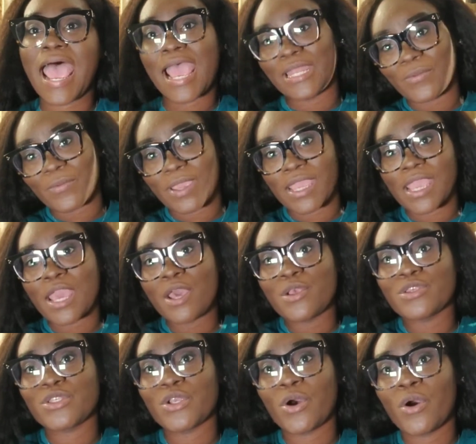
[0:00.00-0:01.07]
Anyway,
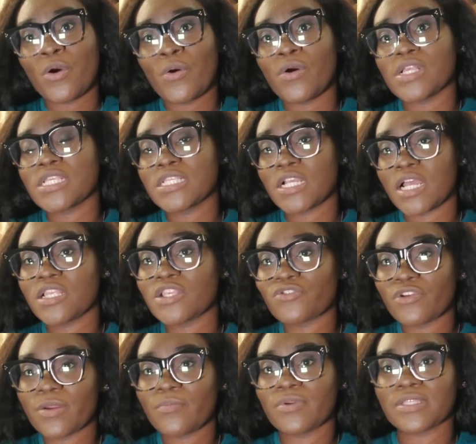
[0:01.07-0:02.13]
so
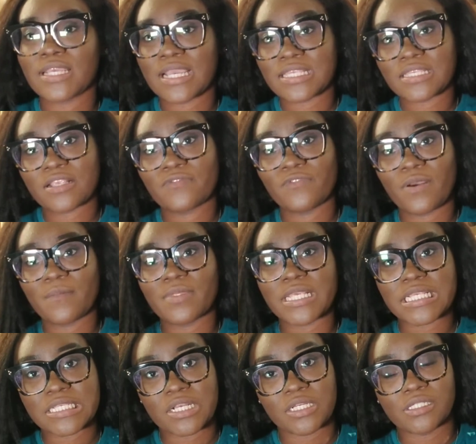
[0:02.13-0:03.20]
sunscreen protects us from the
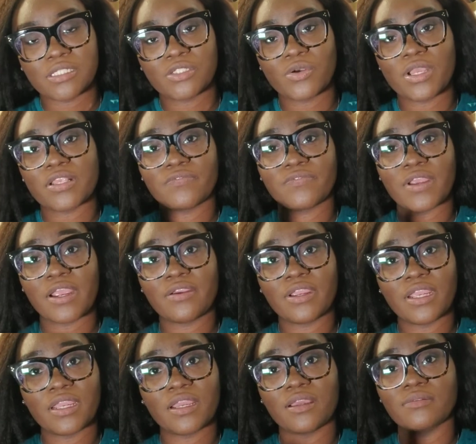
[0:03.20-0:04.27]
sun. So it's
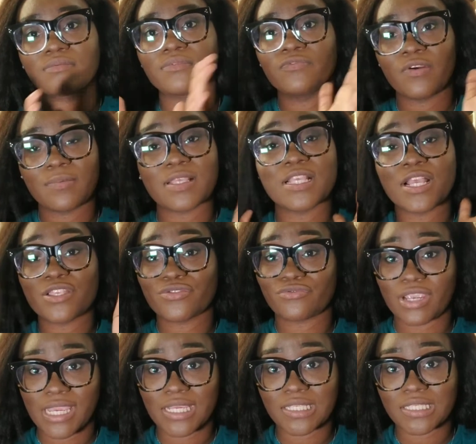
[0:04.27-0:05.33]
very, from the sun's
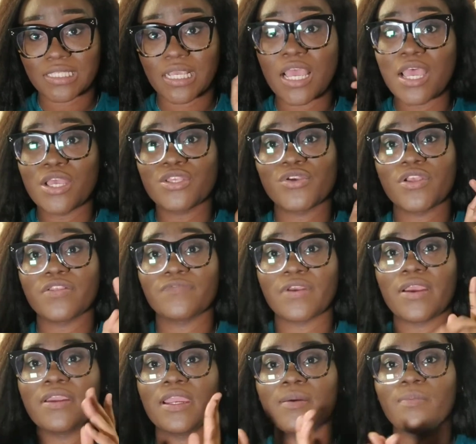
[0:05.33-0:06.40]
rays. So it's
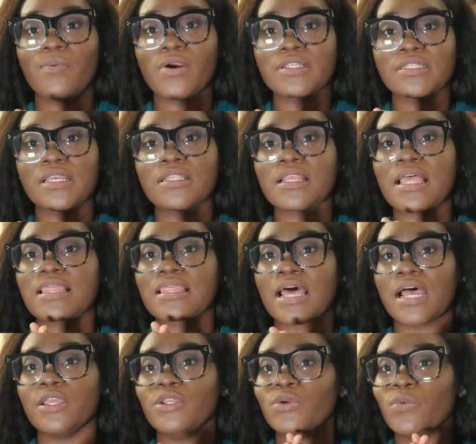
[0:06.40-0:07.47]
very important that
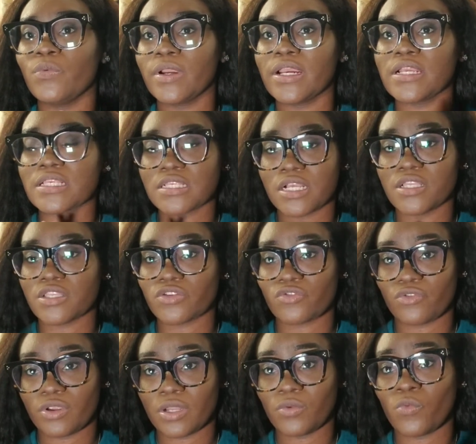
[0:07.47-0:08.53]
you wear
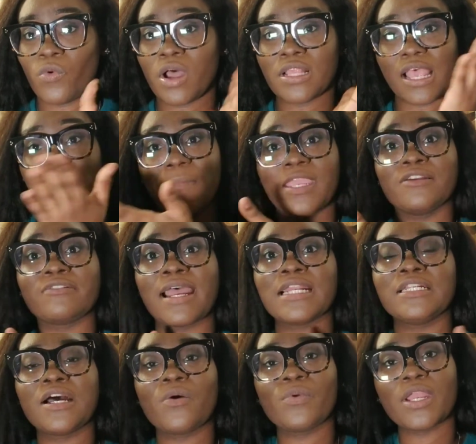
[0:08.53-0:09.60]
sunscreen. One, I mean, right
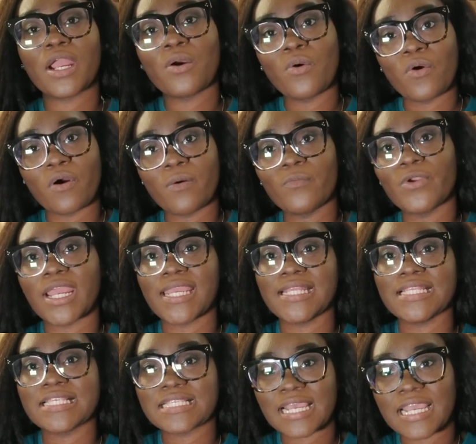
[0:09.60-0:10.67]
now we are home, we are
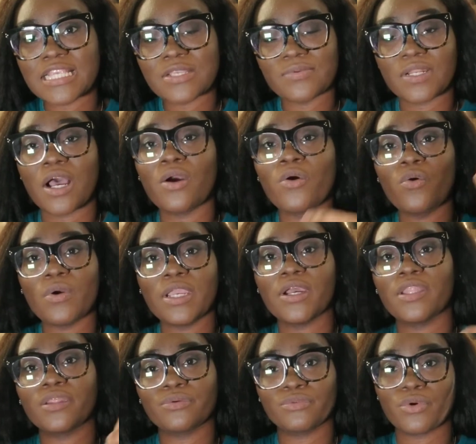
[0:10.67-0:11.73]
inside, so we're not going
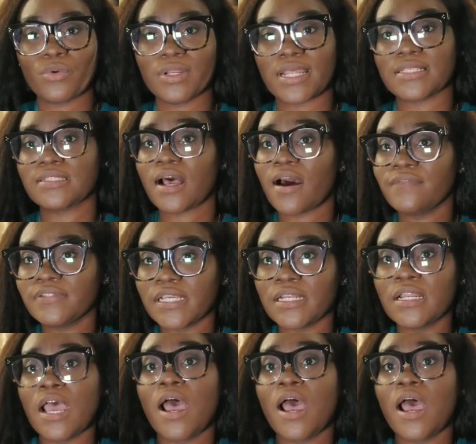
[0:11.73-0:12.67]
on the road as often.